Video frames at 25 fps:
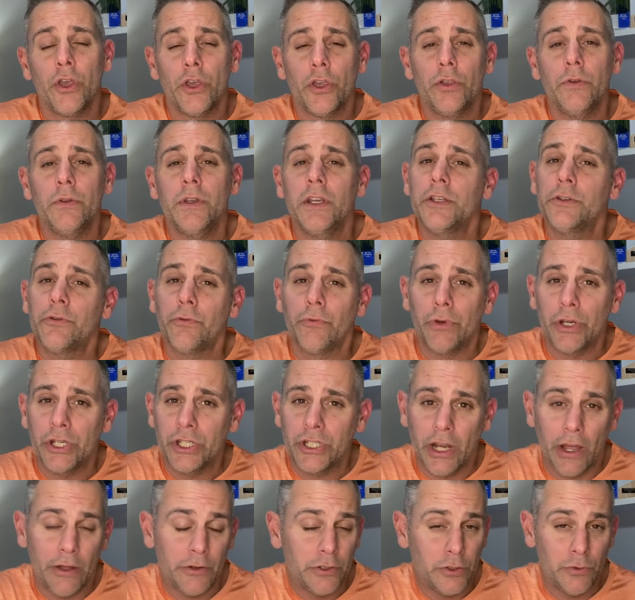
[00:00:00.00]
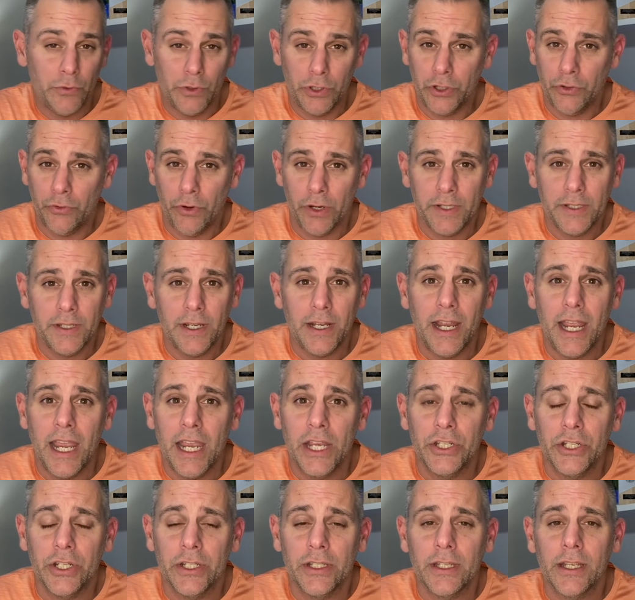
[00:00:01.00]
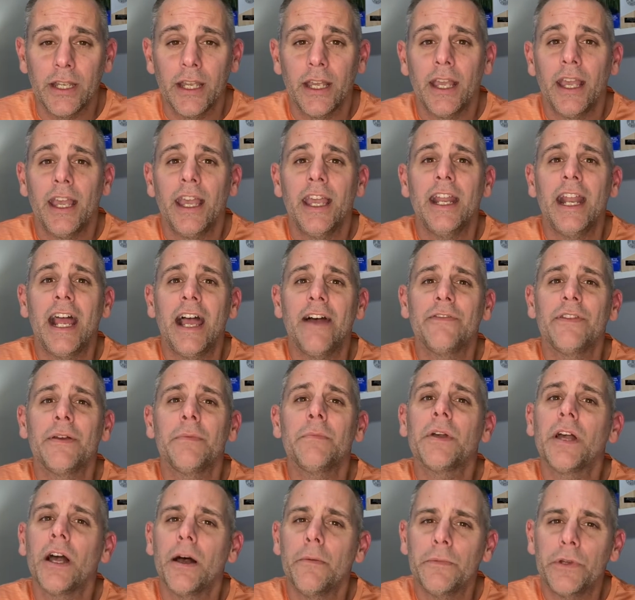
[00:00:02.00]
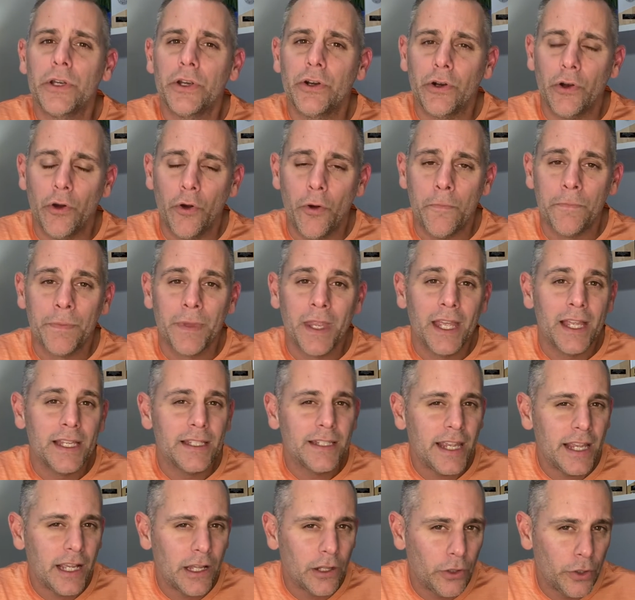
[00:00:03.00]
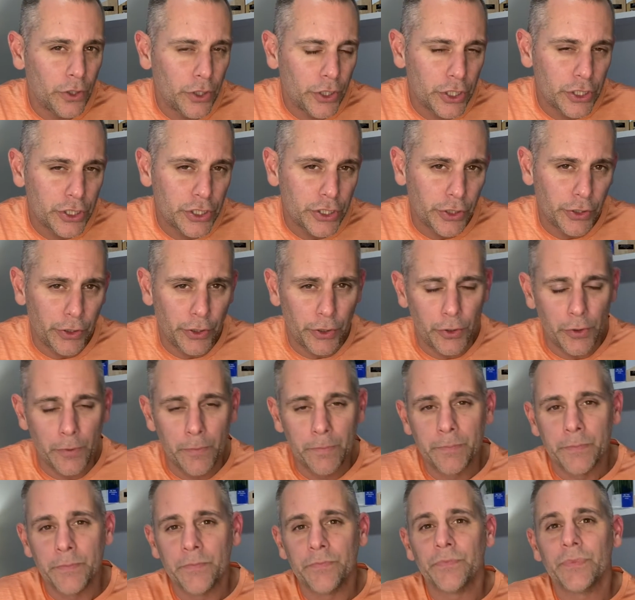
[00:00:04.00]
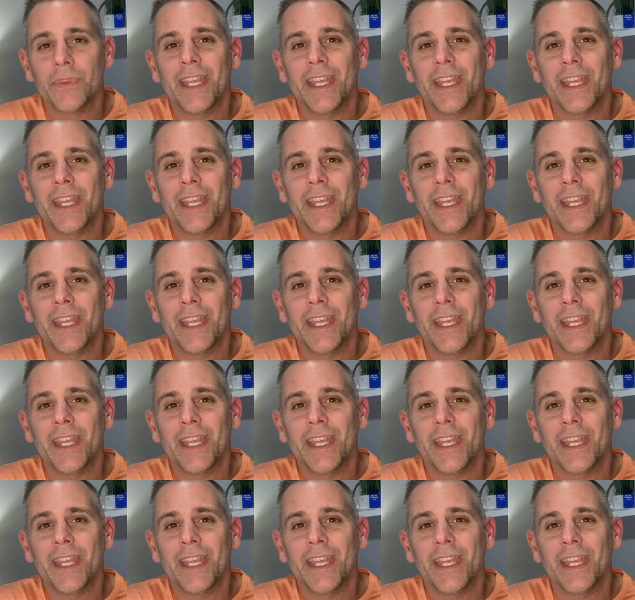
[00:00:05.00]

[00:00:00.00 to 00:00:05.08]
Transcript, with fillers: you need to reach out to a trusted agent and have them come to your home, take a look at your home,